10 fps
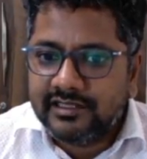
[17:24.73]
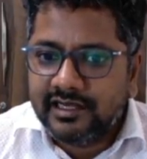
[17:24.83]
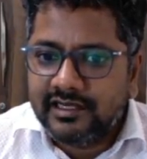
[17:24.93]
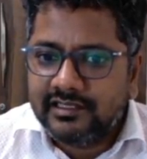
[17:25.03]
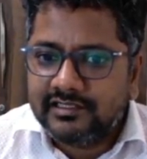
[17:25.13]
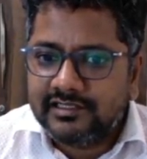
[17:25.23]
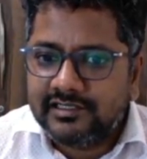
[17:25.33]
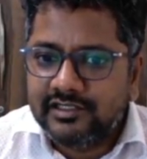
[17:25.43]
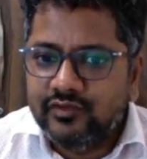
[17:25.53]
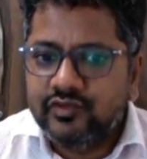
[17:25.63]
and this is a
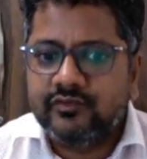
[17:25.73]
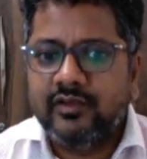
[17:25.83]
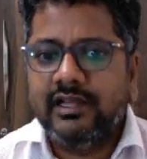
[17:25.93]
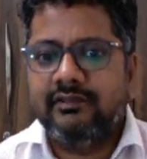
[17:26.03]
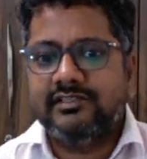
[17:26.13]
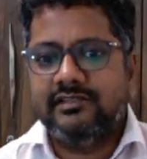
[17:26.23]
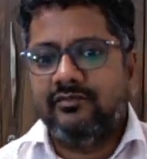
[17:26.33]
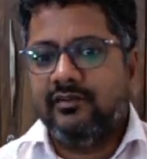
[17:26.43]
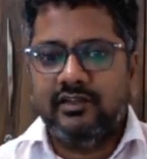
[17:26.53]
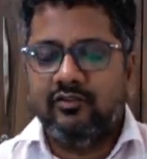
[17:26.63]
useful equation
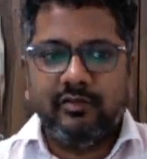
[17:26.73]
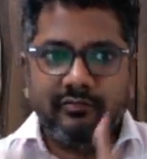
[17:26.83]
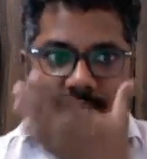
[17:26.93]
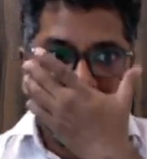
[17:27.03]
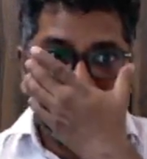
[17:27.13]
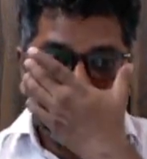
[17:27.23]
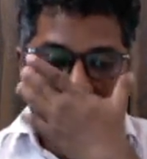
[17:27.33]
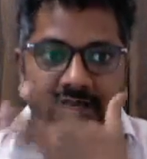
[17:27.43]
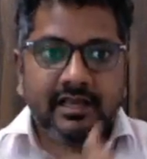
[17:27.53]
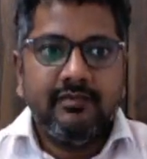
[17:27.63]
for you people,
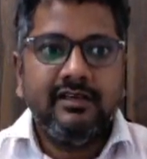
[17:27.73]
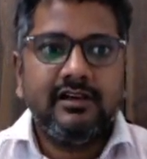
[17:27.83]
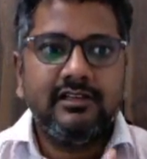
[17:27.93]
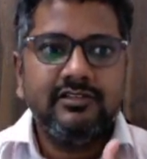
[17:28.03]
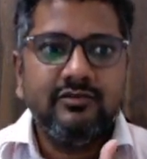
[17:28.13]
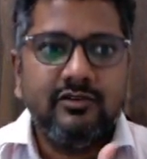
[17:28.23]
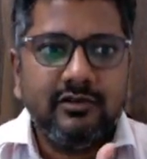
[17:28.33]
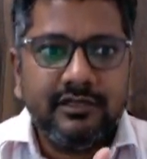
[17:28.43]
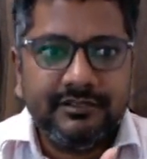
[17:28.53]
because you know